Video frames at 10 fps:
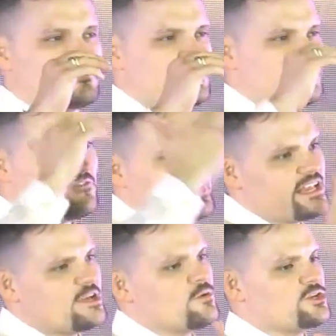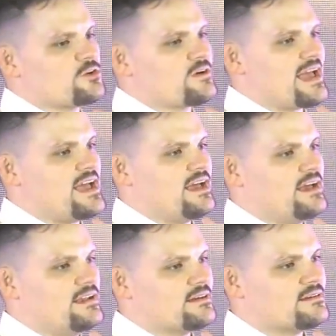The video in your head
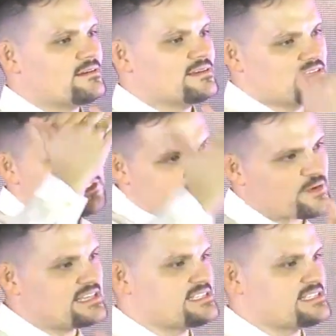freezes.